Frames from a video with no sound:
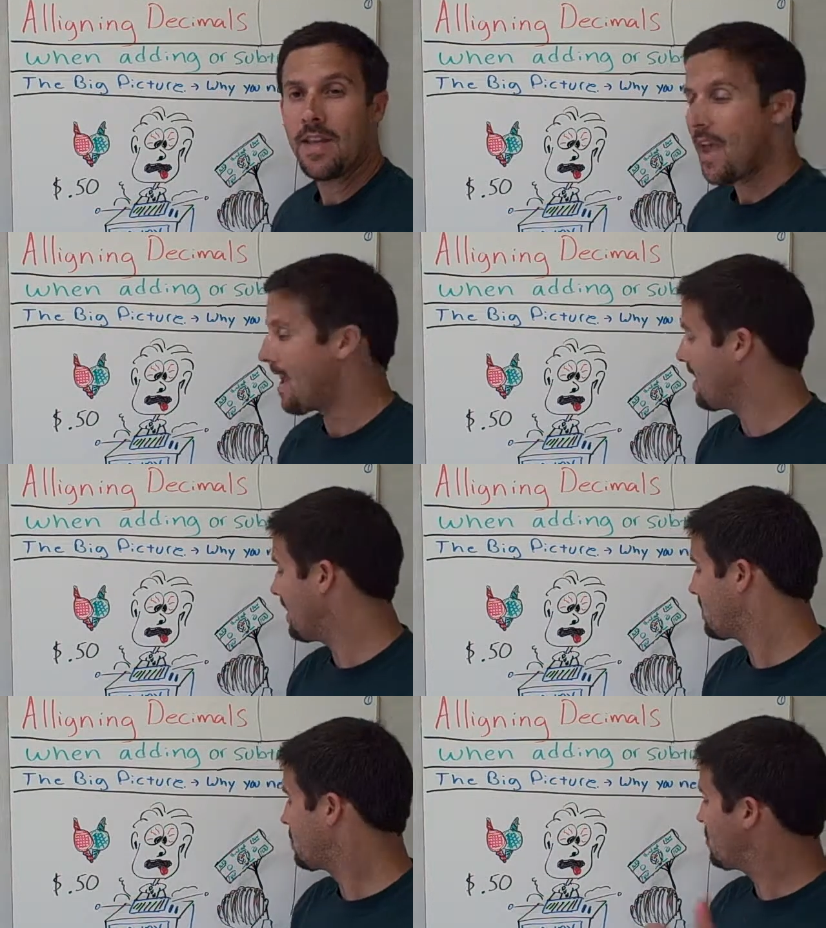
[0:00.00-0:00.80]
And
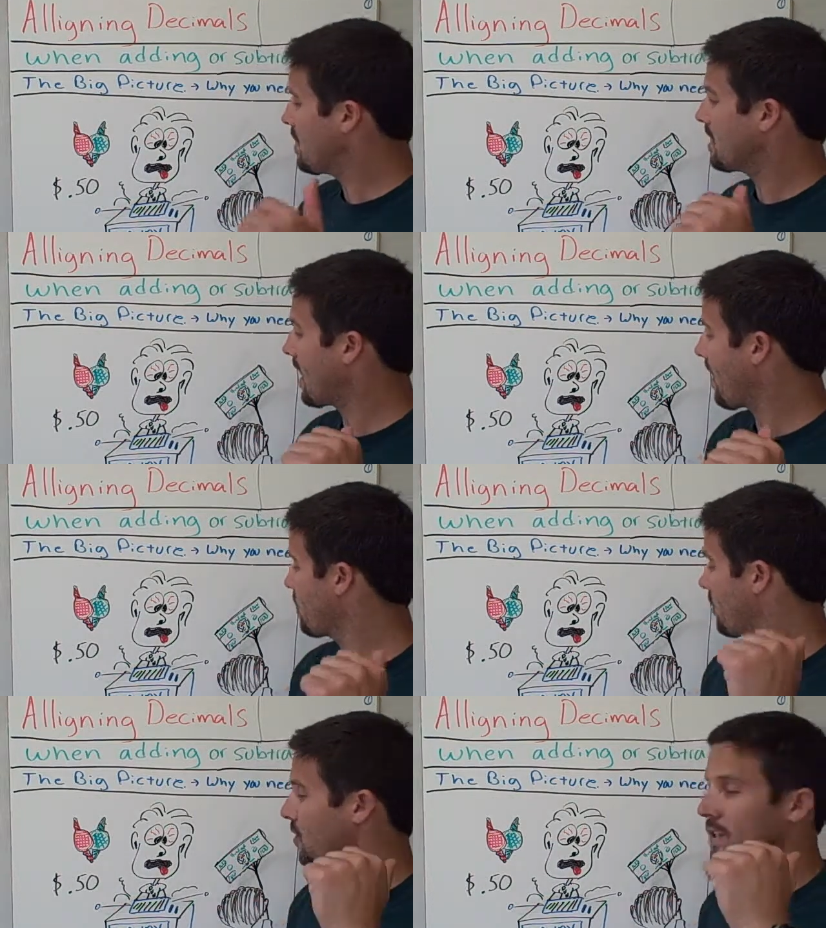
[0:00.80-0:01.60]
it's just
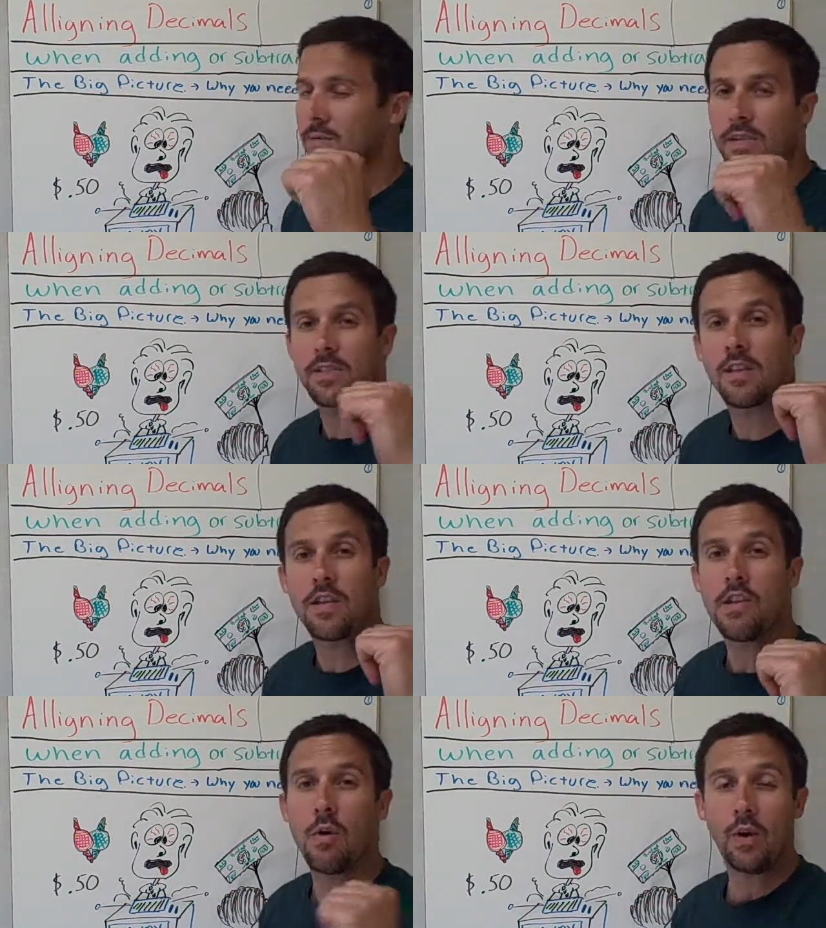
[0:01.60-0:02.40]
after Christmas
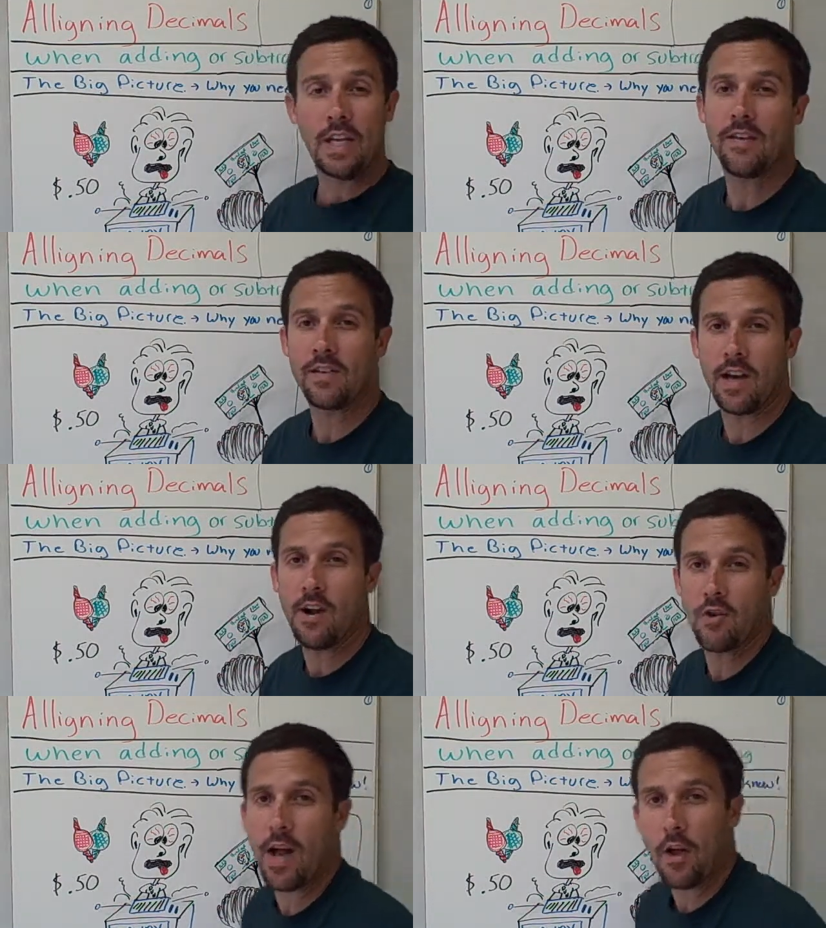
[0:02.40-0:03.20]
and you were given a
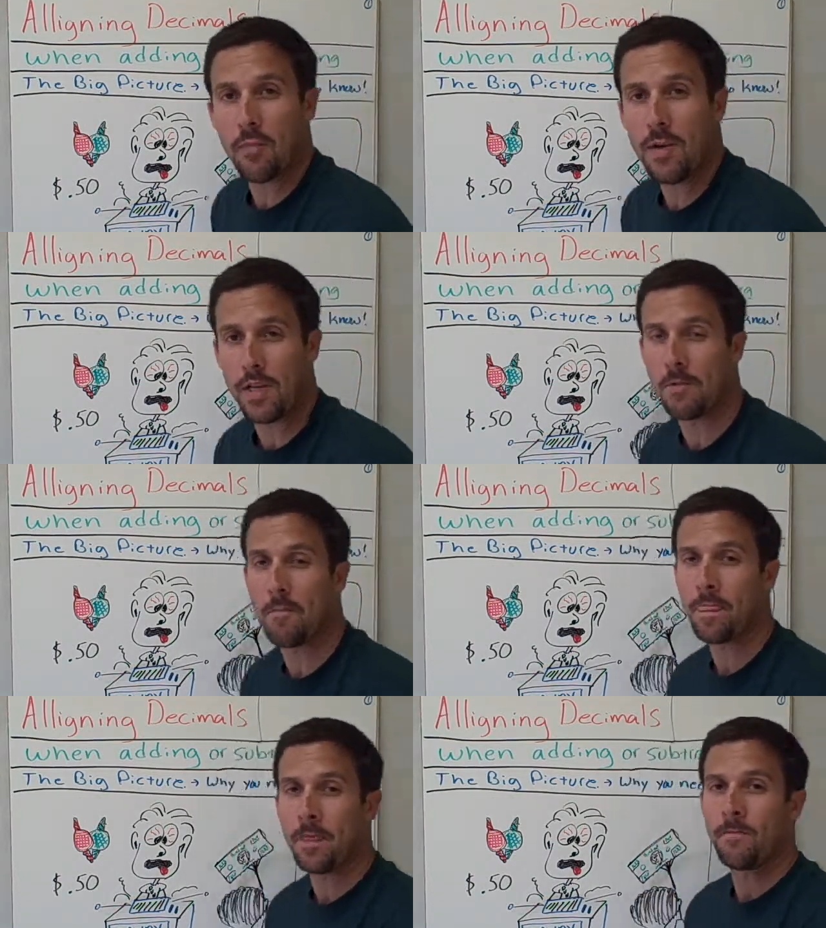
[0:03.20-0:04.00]
$100
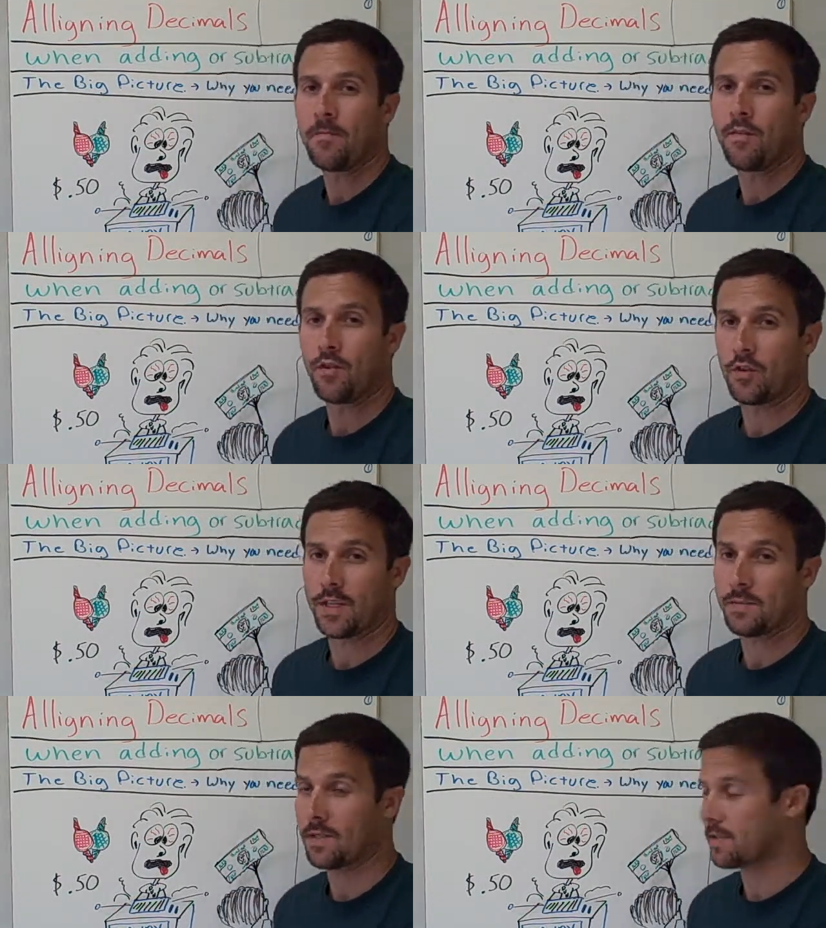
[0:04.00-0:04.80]
bill for
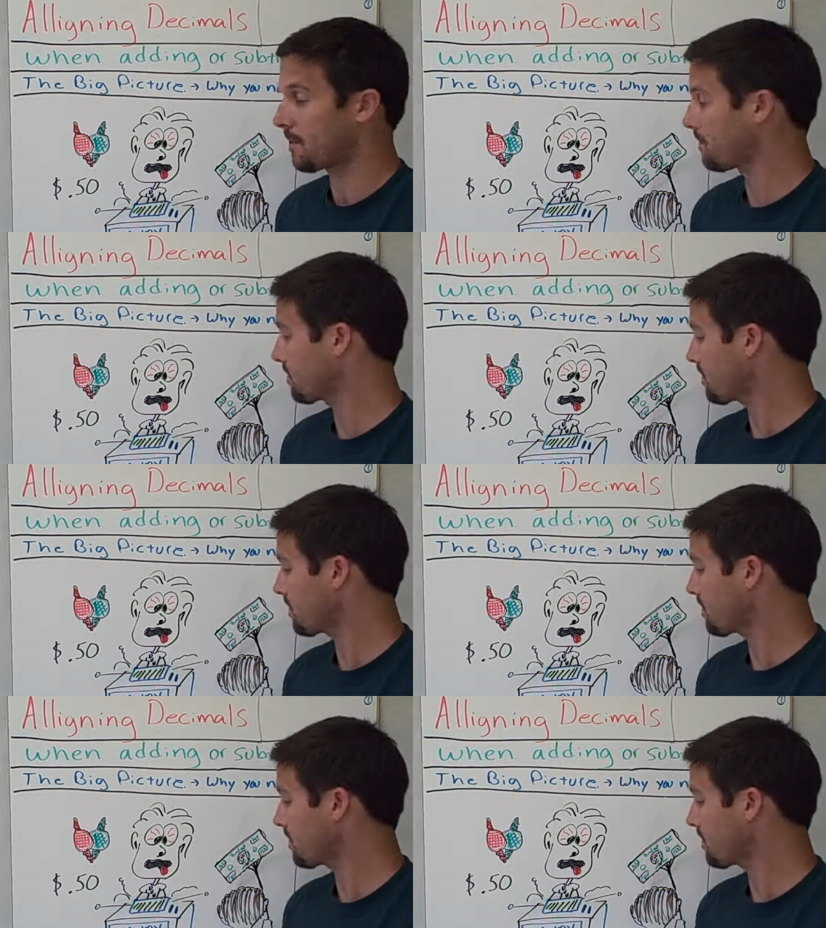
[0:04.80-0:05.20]
Christmas.